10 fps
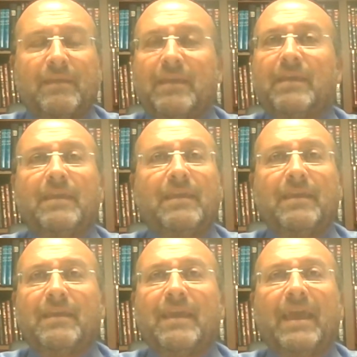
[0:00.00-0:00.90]
he
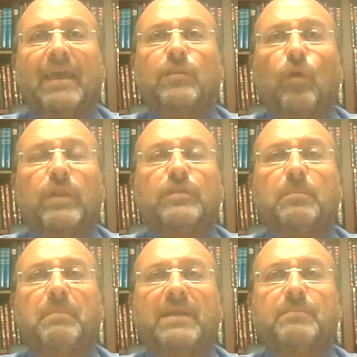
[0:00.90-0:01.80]
had only the
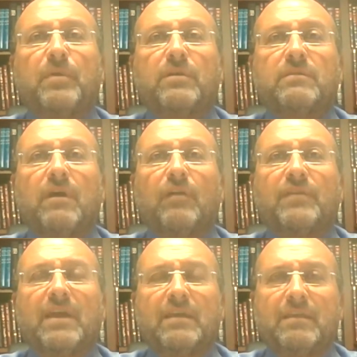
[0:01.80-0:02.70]
bad part of
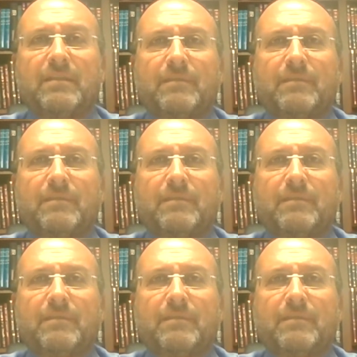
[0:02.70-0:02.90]
Cain.